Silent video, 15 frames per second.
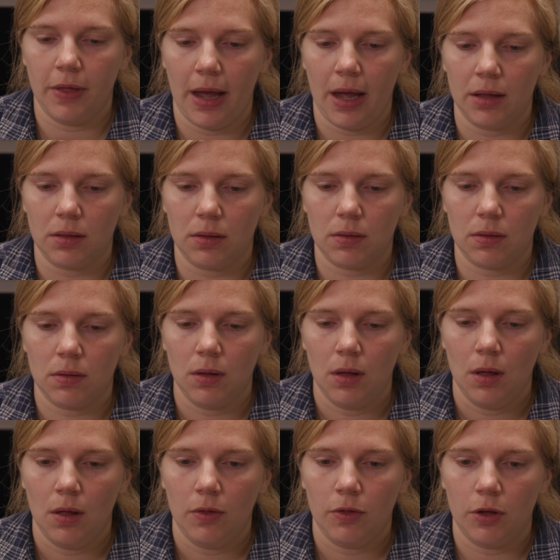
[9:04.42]
that's
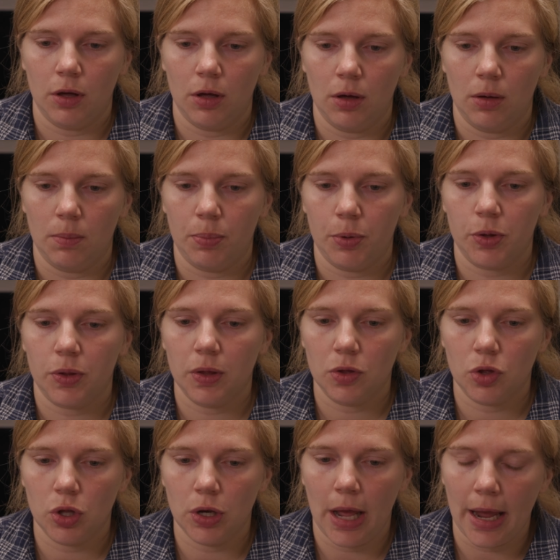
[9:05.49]
the
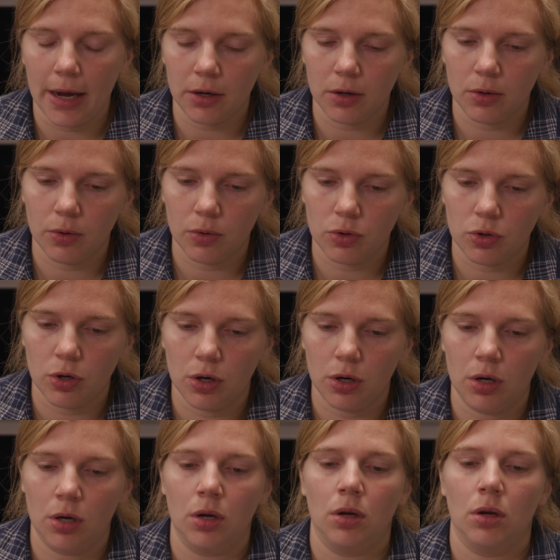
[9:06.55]
precision
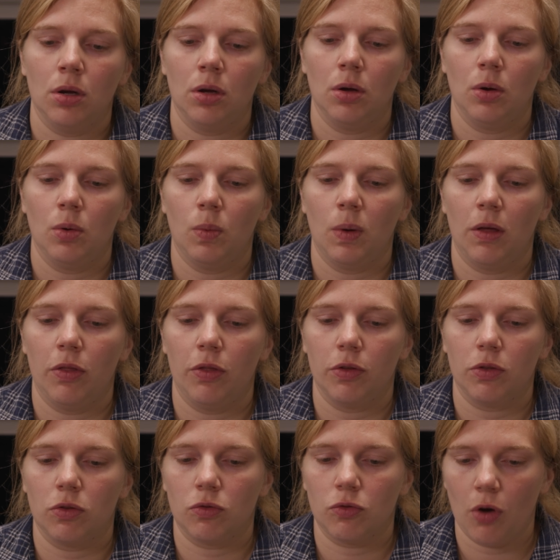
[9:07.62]
agriculture with
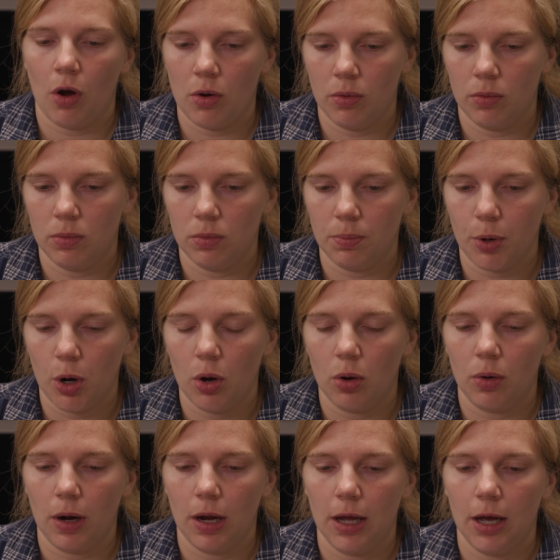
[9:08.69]
the drone
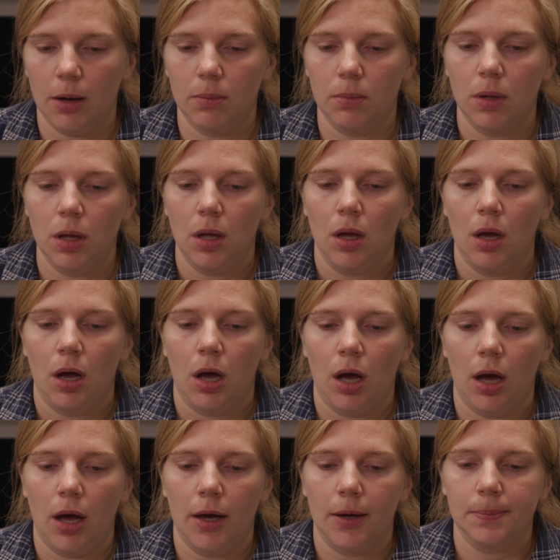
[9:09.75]
program,
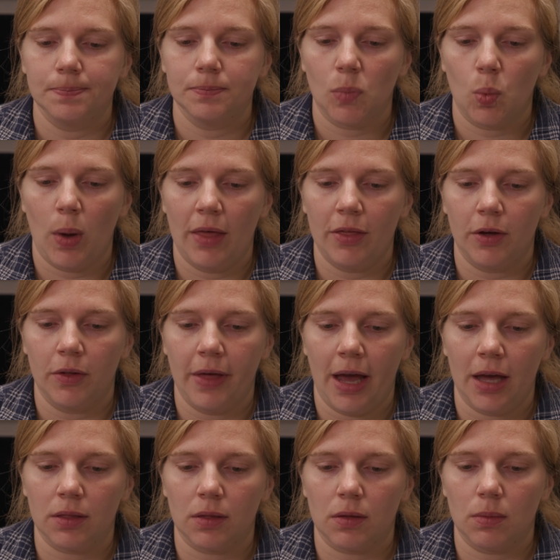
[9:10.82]
whether
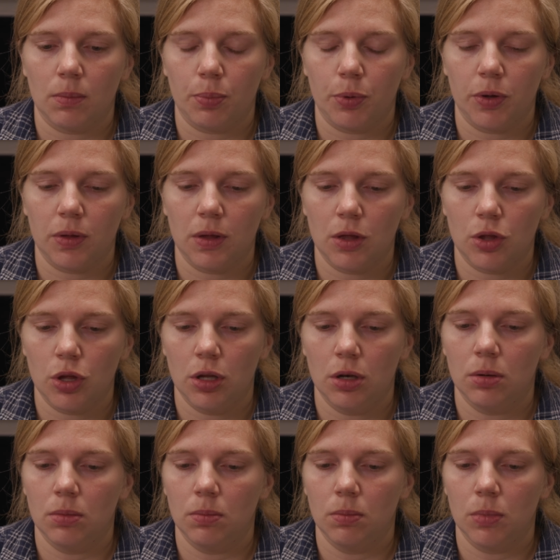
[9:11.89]
that's
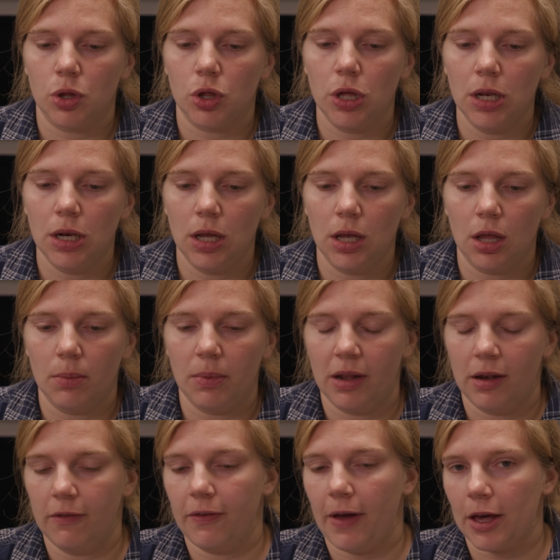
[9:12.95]
precision machining and
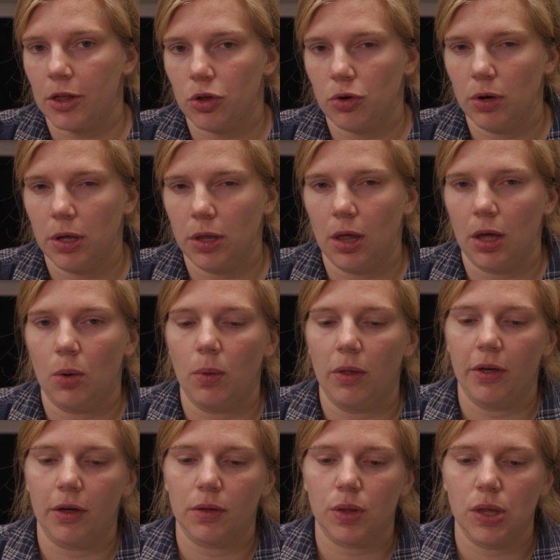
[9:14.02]
manufacturing, like
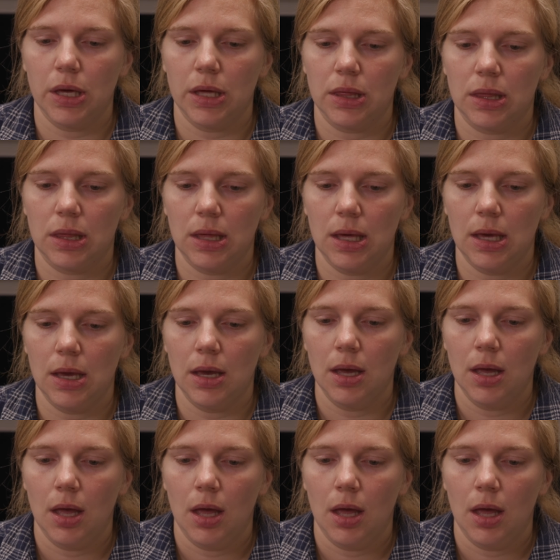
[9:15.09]
with our CNC,